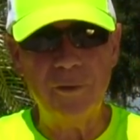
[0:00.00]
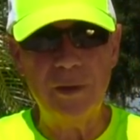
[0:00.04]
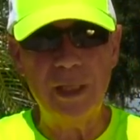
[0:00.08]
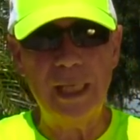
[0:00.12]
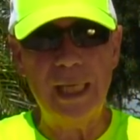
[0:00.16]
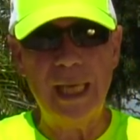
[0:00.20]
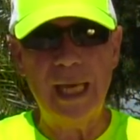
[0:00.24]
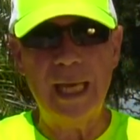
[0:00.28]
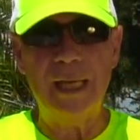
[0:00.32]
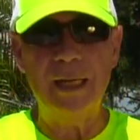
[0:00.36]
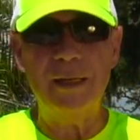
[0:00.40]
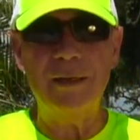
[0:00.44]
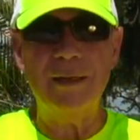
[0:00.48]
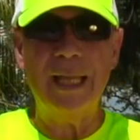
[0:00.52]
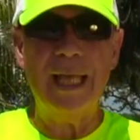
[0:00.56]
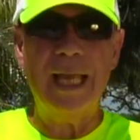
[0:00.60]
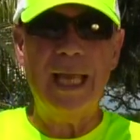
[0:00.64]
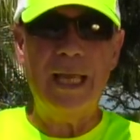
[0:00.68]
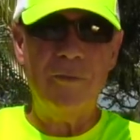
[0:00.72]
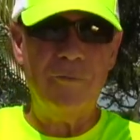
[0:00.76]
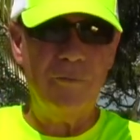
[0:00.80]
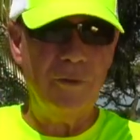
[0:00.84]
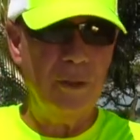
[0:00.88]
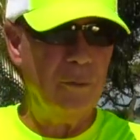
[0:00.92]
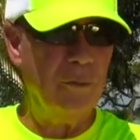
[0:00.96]
He had a
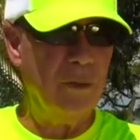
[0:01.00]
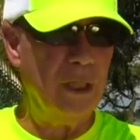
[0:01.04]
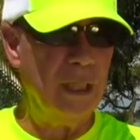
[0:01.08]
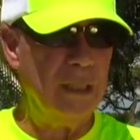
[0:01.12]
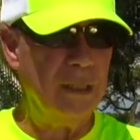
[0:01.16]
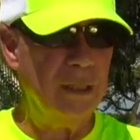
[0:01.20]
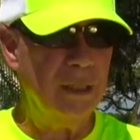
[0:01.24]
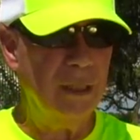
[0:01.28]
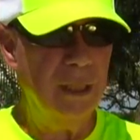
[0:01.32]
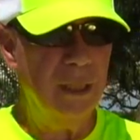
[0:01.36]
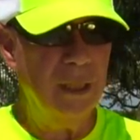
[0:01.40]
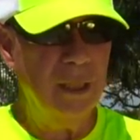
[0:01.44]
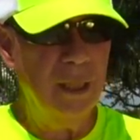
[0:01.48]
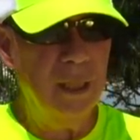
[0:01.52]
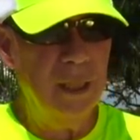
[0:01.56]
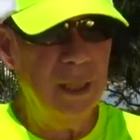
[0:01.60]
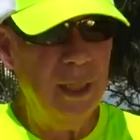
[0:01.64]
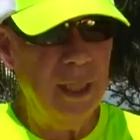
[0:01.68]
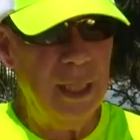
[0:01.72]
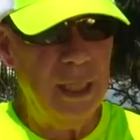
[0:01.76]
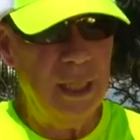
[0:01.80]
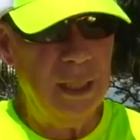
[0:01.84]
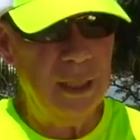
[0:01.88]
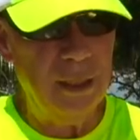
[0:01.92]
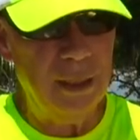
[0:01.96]
life. He went
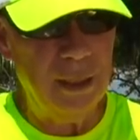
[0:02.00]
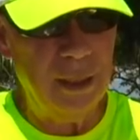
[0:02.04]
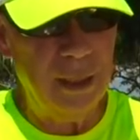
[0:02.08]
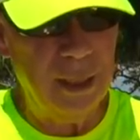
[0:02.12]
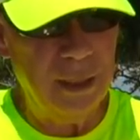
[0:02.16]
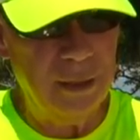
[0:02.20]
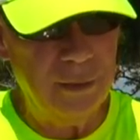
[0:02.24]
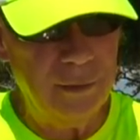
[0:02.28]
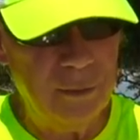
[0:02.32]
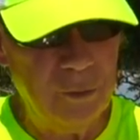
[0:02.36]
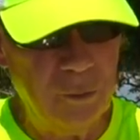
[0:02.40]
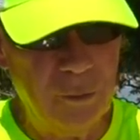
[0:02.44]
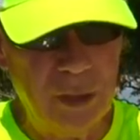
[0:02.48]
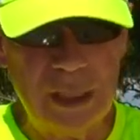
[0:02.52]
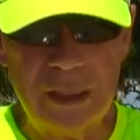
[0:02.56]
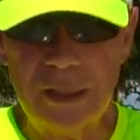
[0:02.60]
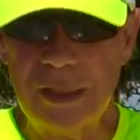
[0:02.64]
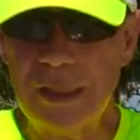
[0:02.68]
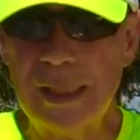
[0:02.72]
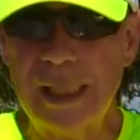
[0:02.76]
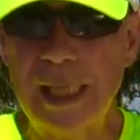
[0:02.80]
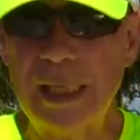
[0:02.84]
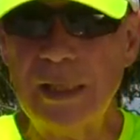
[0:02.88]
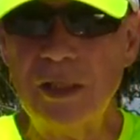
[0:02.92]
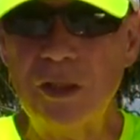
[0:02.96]
to
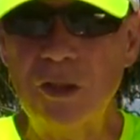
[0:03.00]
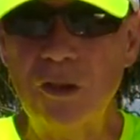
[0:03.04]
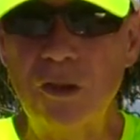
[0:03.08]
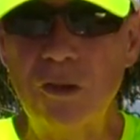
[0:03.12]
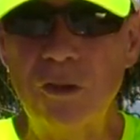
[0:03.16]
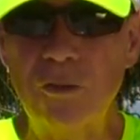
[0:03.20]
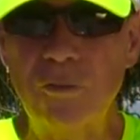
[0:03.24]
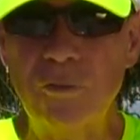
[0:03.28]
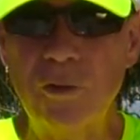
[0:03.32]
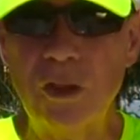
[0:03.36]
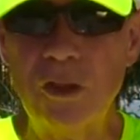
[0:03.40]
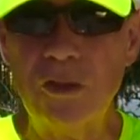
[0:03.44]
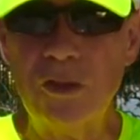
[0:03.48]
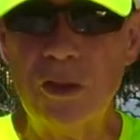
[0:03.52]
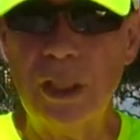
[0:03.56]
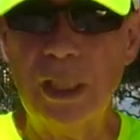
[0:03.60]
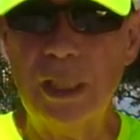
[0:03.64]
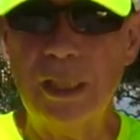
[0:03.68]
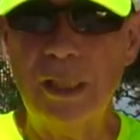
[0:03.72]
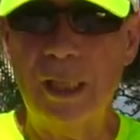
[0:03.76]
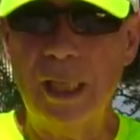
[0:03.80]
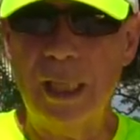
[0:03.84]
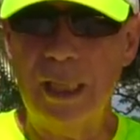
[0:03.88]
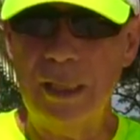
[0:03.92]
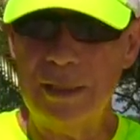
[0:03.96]
Stetson
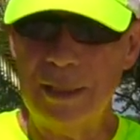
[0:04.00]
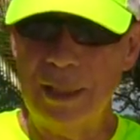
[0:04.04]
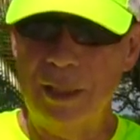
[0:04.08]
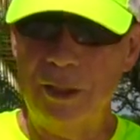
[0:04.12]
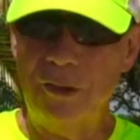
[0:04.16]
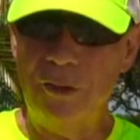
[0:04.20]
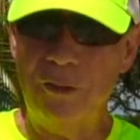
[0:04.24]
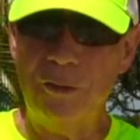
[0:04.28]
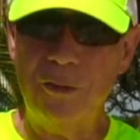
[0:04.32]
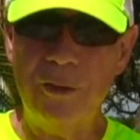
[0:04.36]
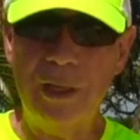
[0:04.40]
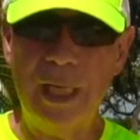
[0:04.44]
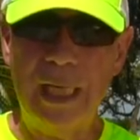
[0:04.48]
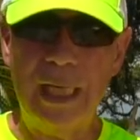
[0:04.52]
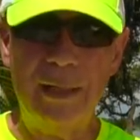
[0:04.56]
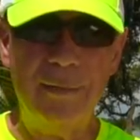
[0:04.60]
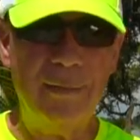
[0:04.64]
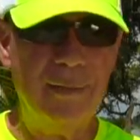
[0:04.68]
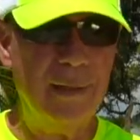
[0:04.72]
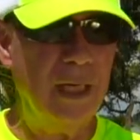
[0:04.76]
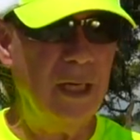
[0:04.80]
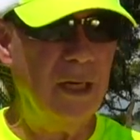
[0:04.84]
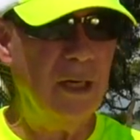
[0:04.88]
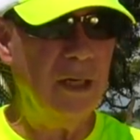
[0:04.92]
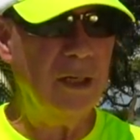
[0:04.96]
University, got his
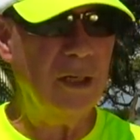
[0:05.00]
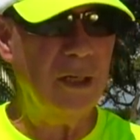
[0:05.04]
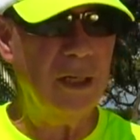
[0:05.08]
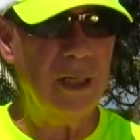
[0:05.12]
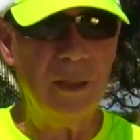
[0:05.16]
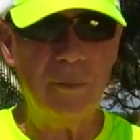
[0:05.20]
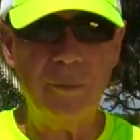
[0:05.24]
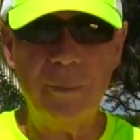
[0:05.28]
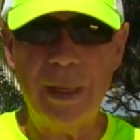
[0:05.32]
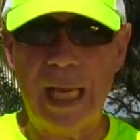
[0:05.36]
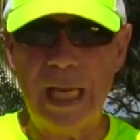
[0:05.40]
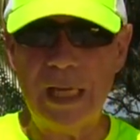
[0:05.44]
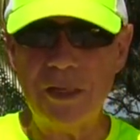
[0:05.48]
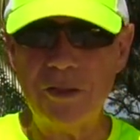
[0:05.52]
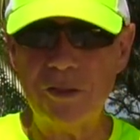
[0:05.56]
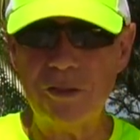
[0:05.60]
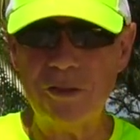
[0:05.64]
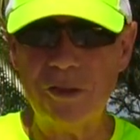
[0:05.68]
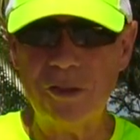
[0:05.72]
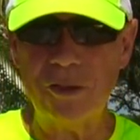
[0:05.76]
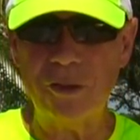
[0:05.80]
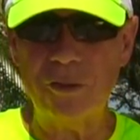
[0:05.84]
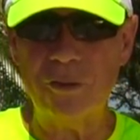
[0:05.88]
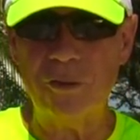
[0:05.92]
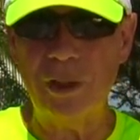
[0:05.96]
undergrad there, and got a
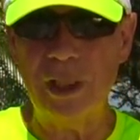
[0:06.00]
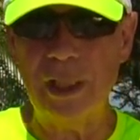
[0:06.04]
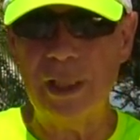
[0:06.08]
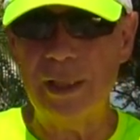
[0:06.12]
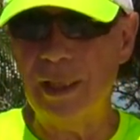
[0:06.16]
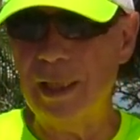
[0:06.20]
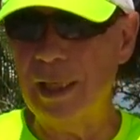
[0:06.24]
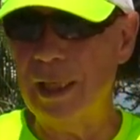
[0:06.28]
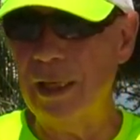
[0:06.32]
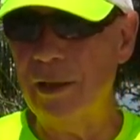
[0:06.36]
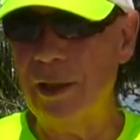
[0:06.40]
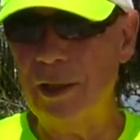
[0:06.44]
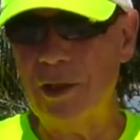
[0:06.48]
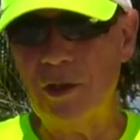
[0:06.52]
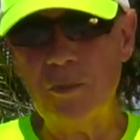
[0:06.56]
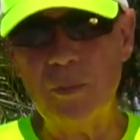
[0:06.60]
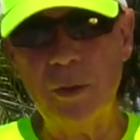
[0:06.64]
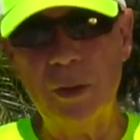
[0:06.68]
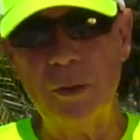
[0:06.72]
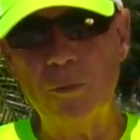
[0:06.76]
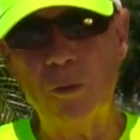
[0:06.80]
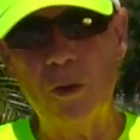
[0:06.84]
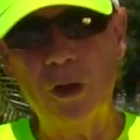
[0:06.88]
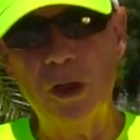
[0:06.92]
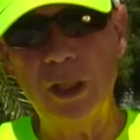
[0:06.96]
master's degree there, and he's
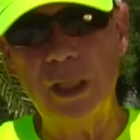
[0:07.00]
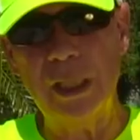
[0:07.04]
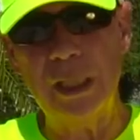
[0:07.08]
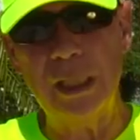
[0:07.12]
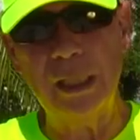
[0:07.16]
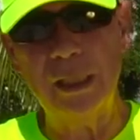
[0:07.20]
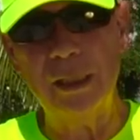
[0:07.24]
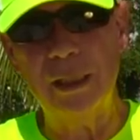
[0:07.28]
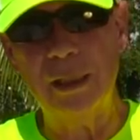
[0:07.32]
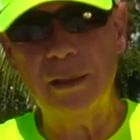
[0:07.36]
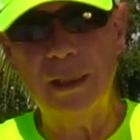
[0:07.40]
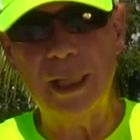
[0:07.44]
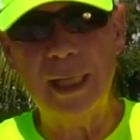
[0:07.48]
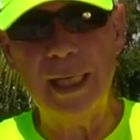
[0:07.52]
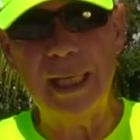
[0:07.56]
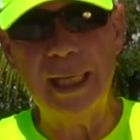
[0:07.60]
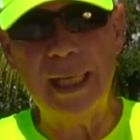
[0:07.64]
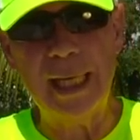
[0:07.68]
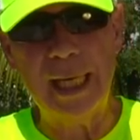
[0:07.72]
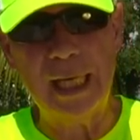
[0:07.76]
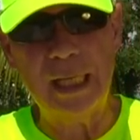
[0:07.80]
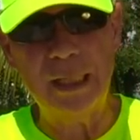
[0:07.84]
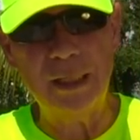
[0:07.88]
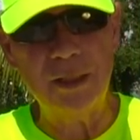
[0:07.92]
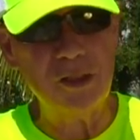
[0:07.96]
been working in the Lake
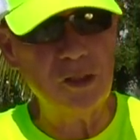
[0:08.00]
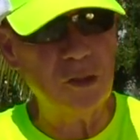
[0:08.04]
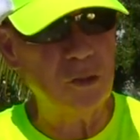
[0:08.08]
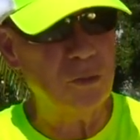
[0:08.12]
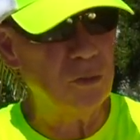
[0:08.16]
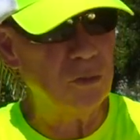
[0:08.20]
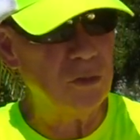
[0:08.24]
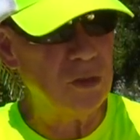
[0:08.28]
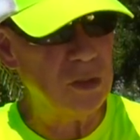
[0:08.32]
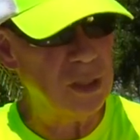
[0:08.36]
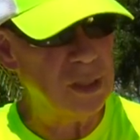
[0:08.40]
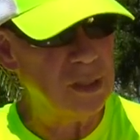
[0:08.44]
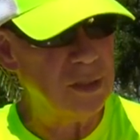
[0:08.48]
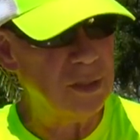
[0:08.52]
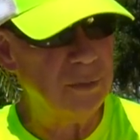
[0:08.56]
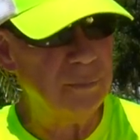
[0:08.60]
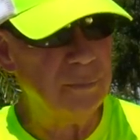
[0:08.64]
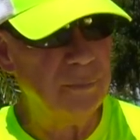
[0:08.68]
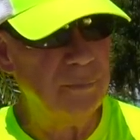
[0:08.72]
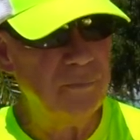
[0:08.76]
County school system.